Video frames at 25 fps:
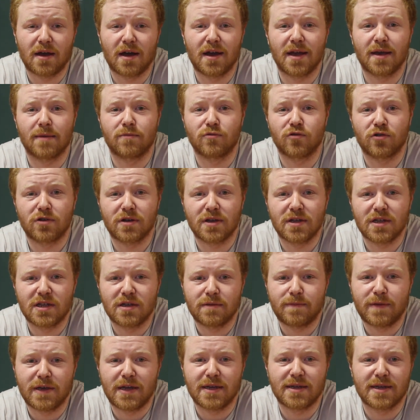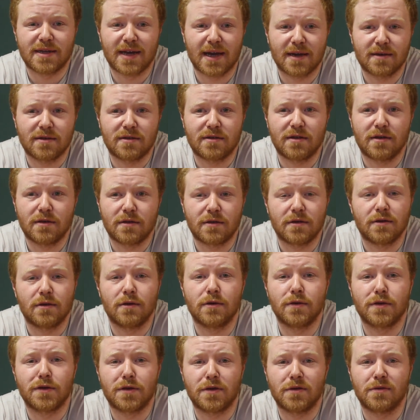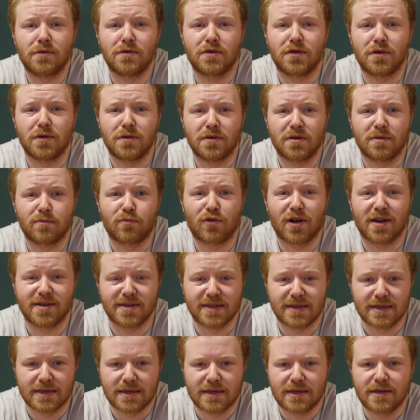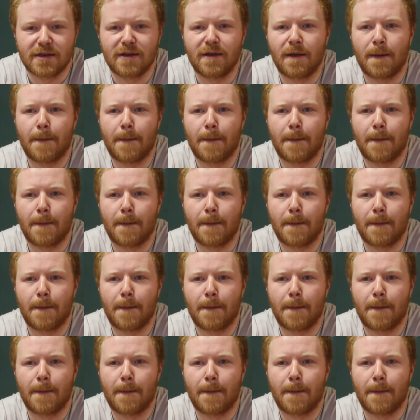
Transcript: I am running to be the next DCU Student Union President.